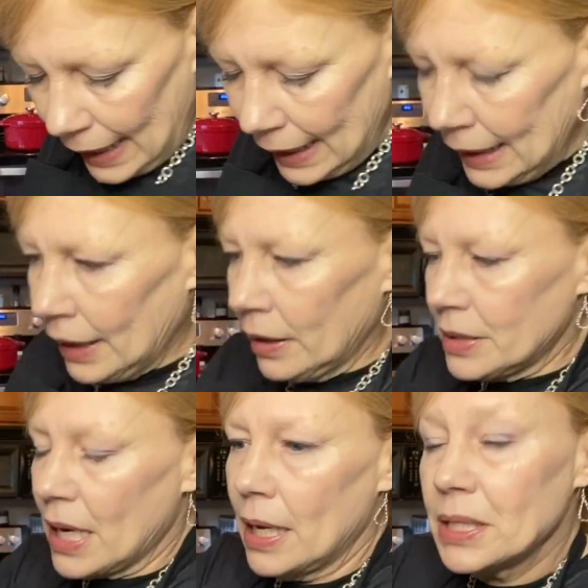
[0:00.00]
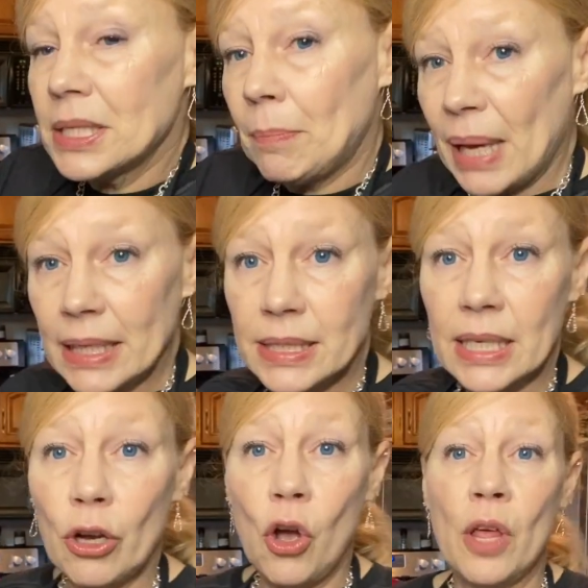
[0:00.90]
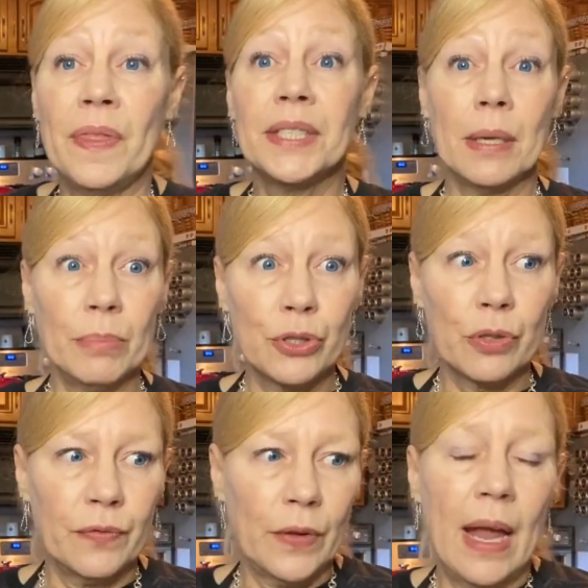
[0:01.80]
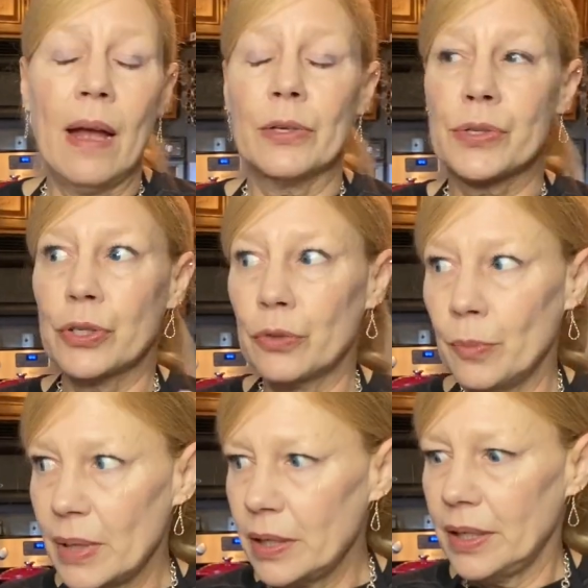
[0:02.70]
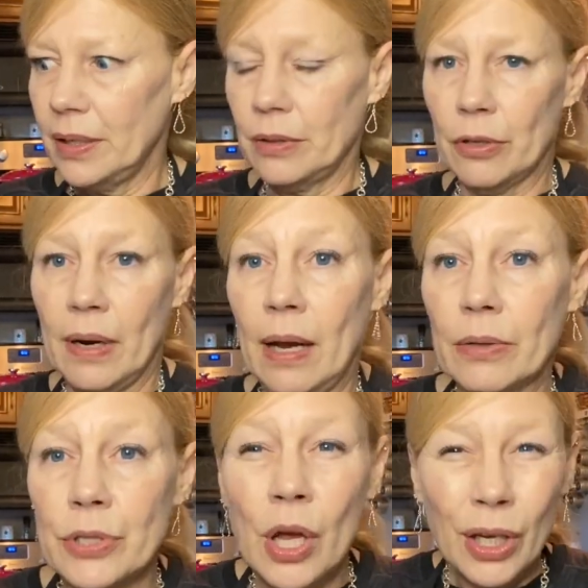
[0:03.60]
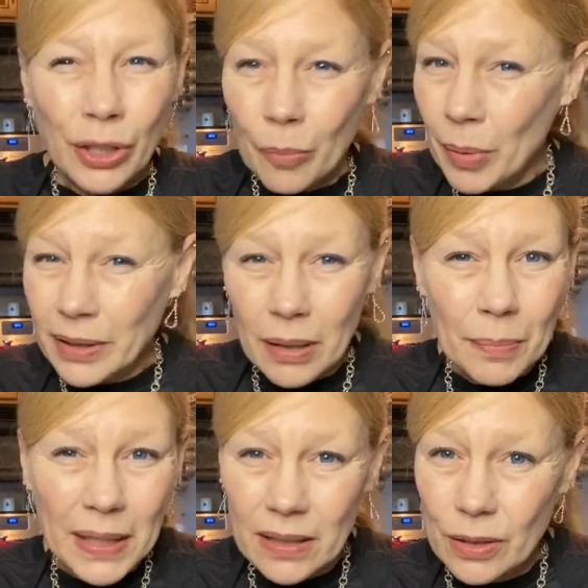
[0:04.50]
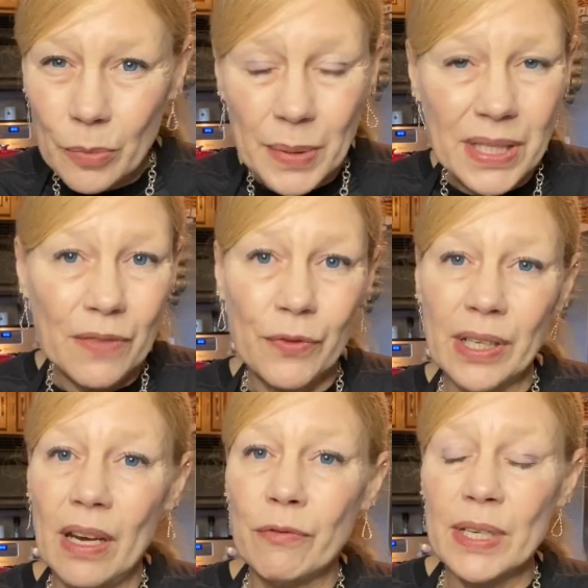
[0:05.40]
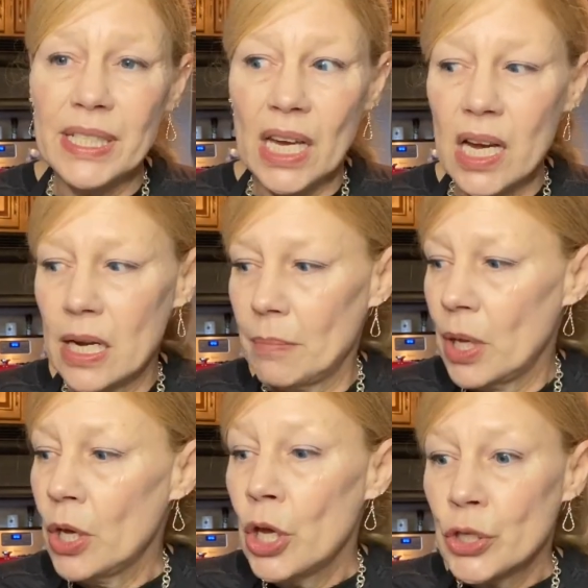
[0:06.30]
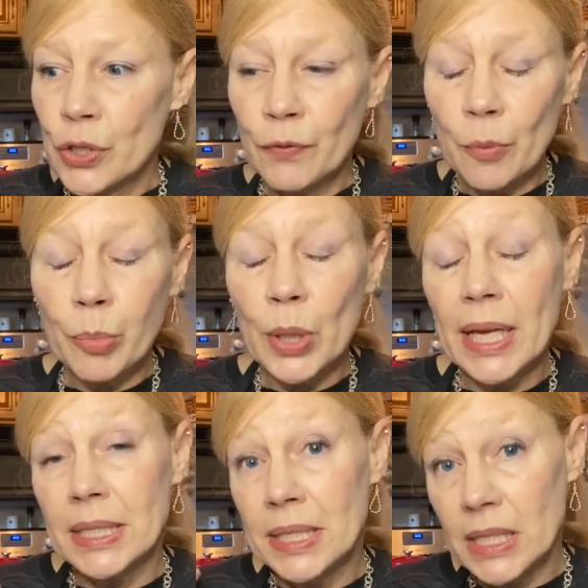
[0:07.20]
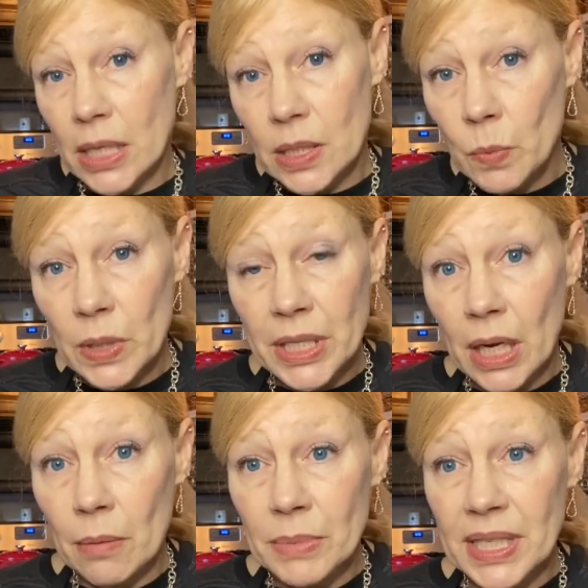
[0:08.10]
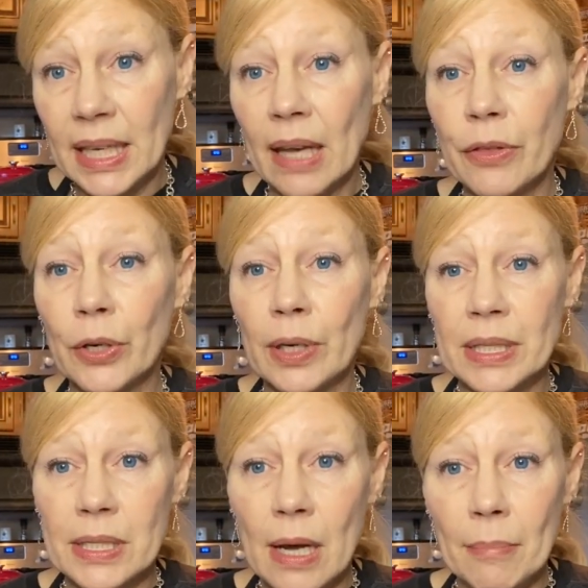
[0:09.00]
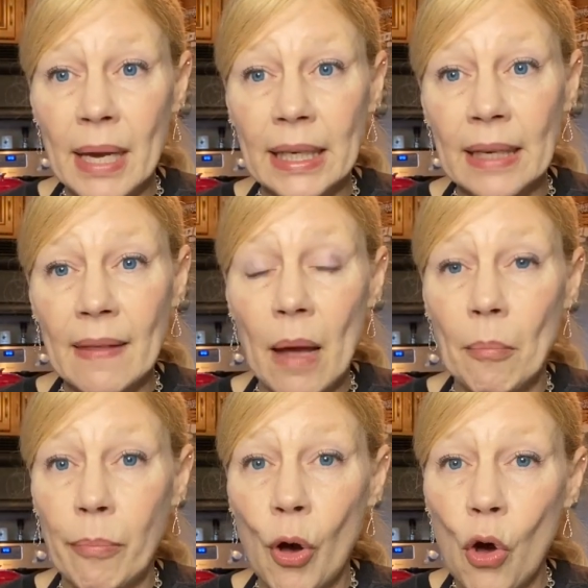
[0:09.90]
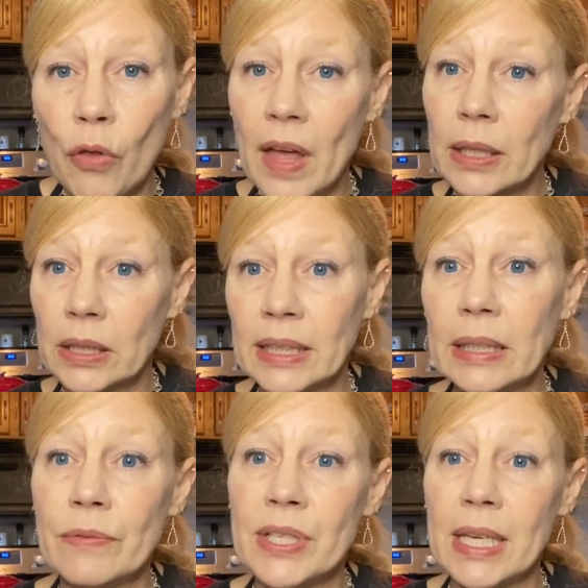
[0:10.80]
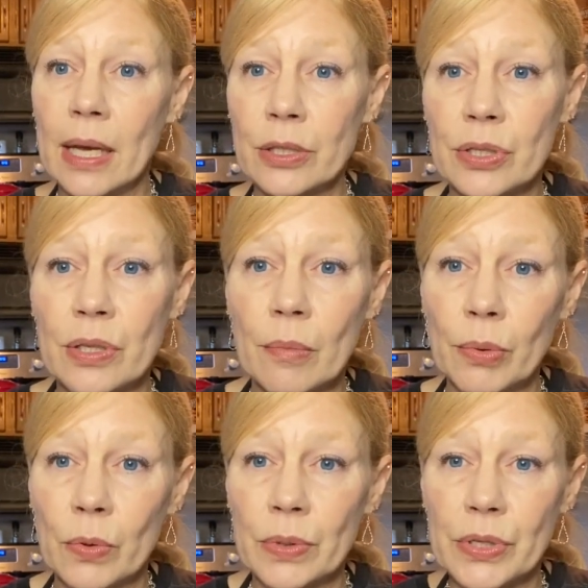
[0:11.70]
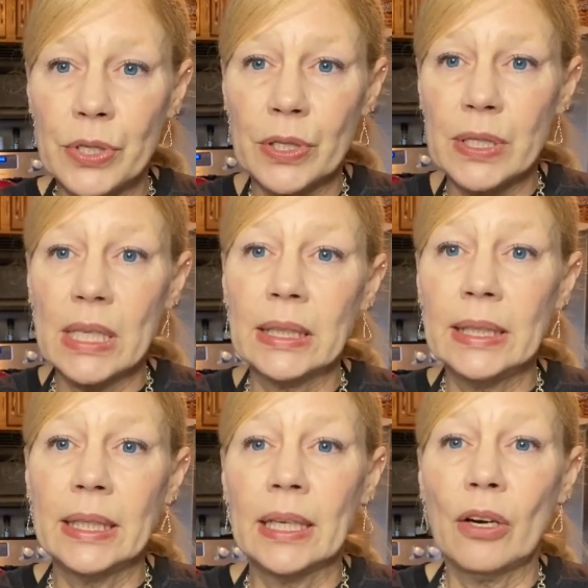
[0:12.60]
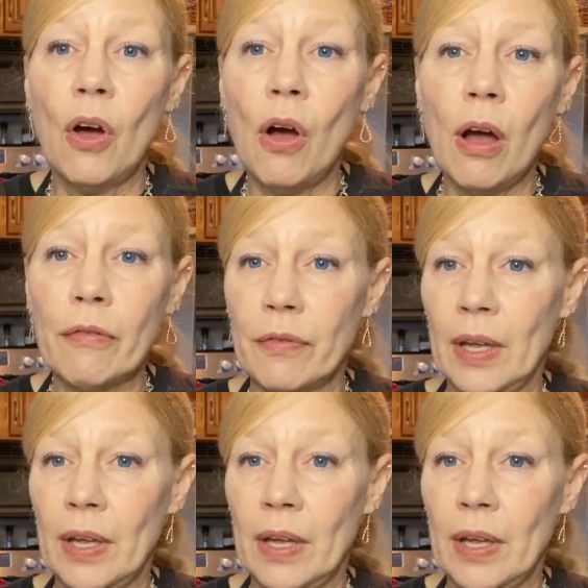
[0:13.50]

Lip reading: And depending on the temperature of your house, the humidity in your house, your bread can be a little bit different every time. So if your bread doesn't want to come together, it's not making that ball that leaves the edges of the bowl and starts cleaning it off,